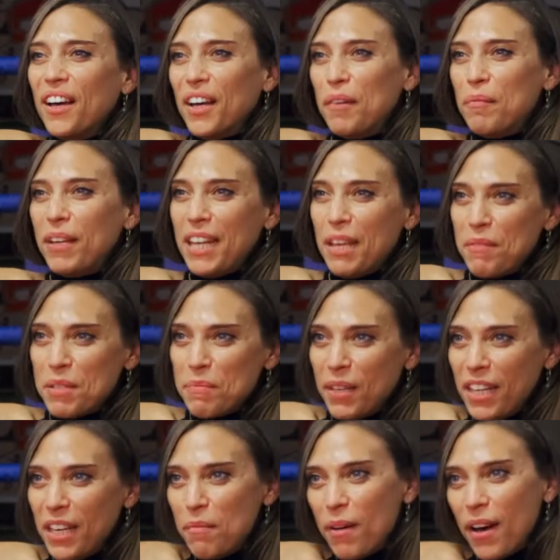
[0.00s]
My name is
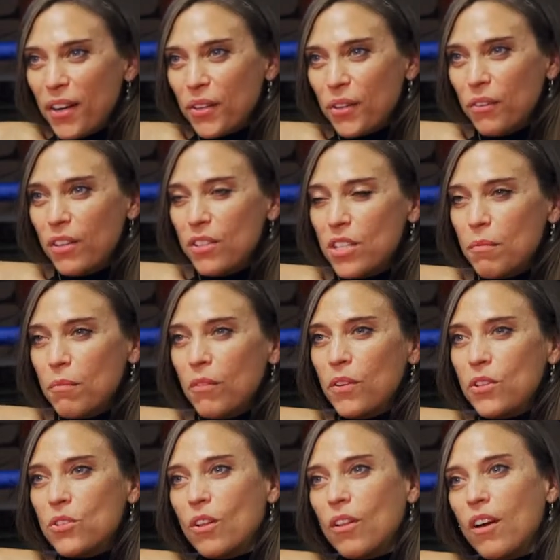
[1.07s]
Marina Markovic. I'm a
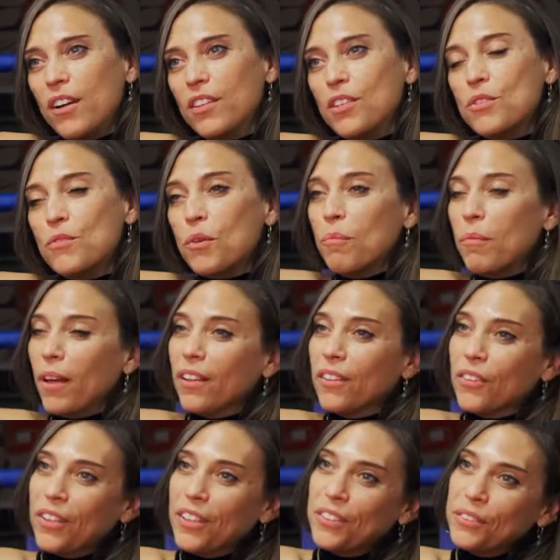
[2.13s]
visual artist from
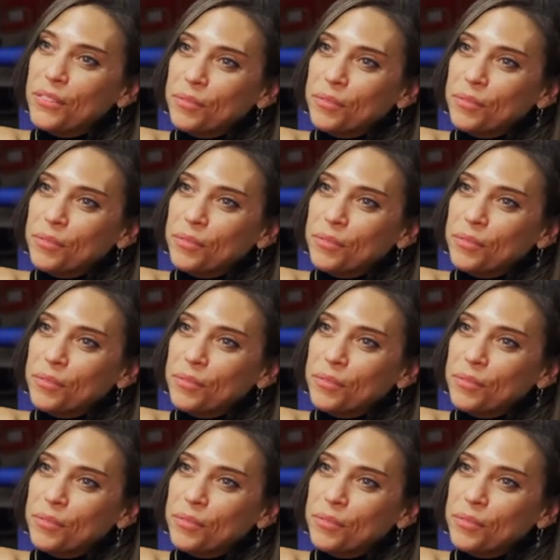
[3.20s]
Belgrade.